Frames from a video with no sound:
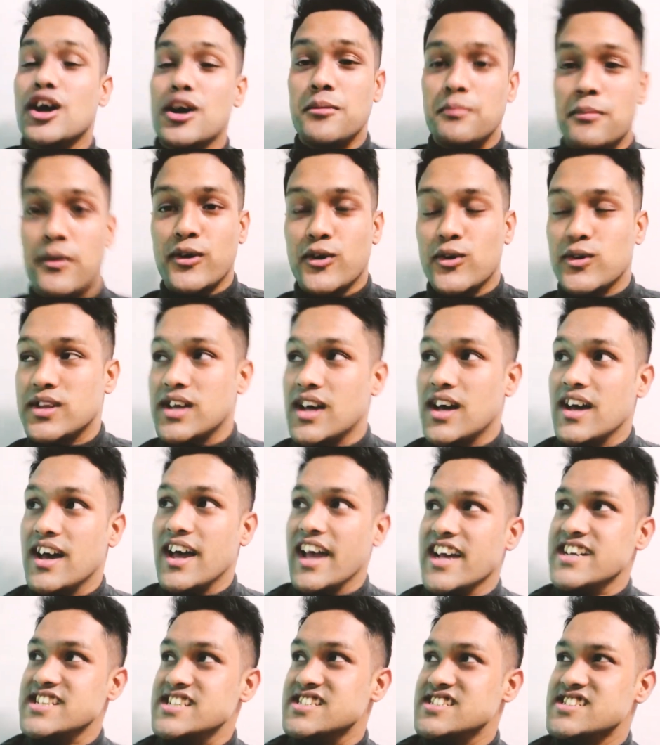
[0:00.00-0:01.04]

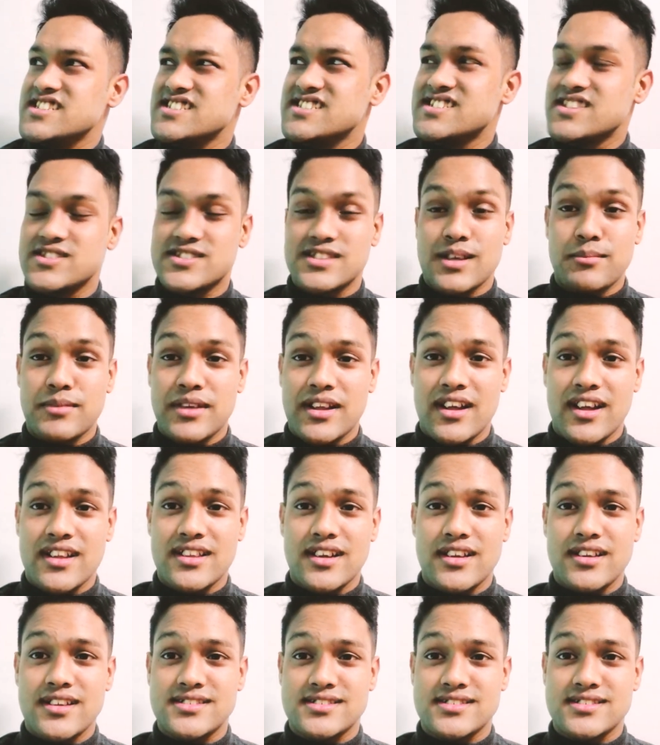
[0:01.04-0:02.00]
Monodactylus or something like that.